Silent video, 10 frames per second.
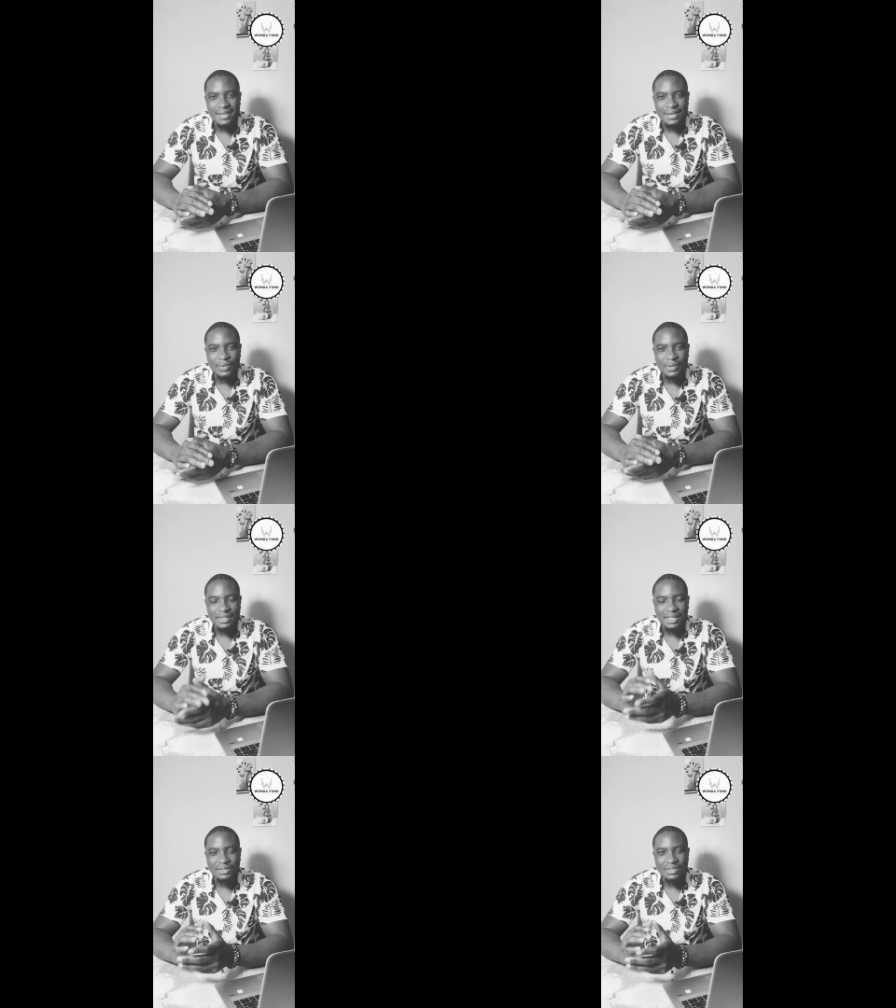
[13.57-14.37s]
we
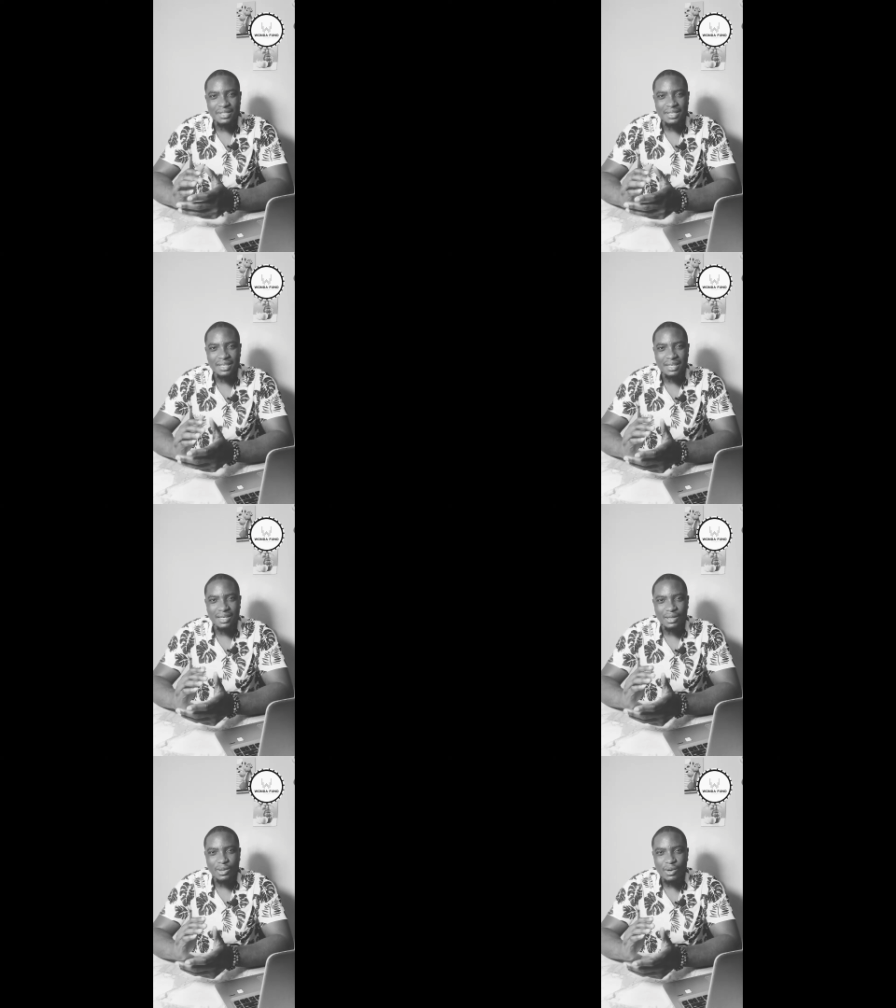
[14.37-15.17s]
tend to see a
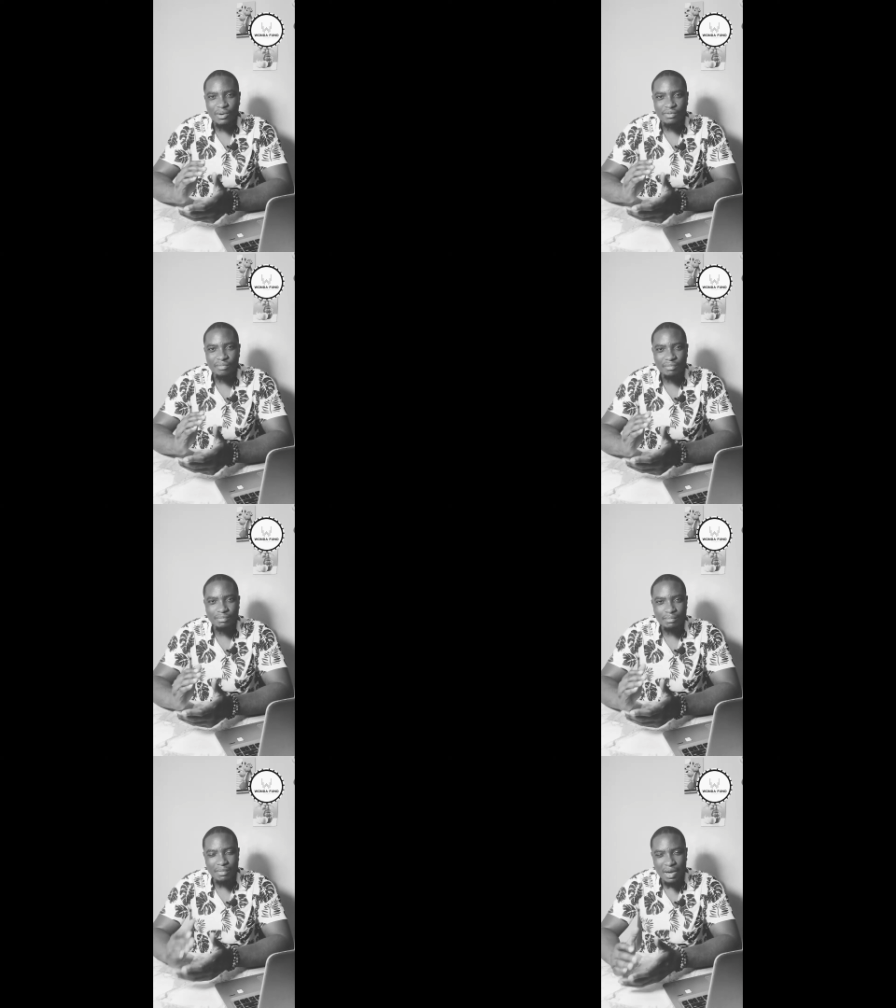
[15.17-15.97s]
lot of
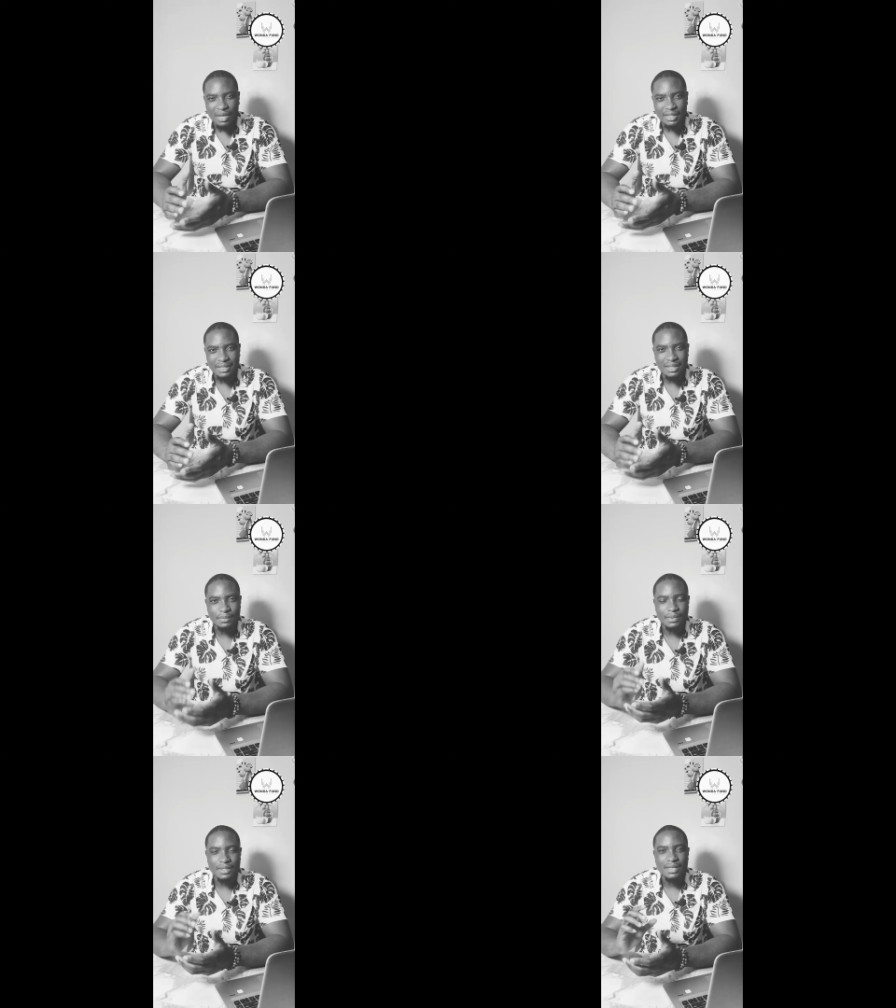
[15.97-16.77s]
market
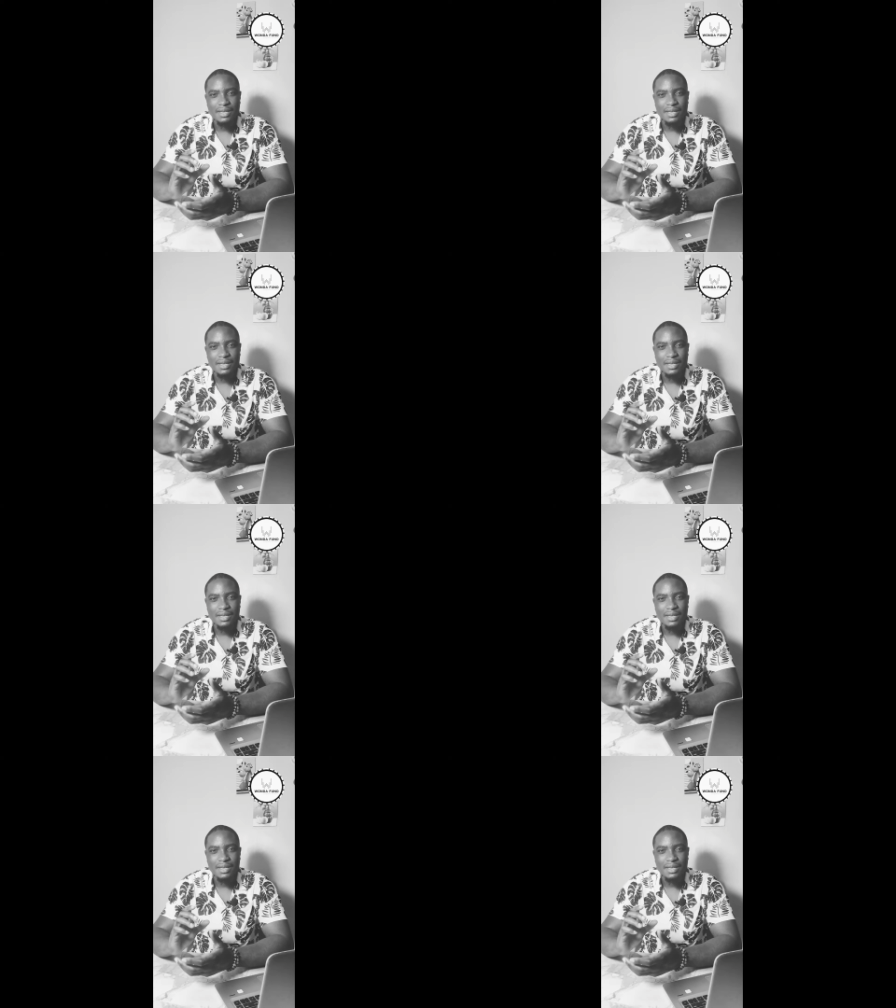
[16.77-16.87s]
dips.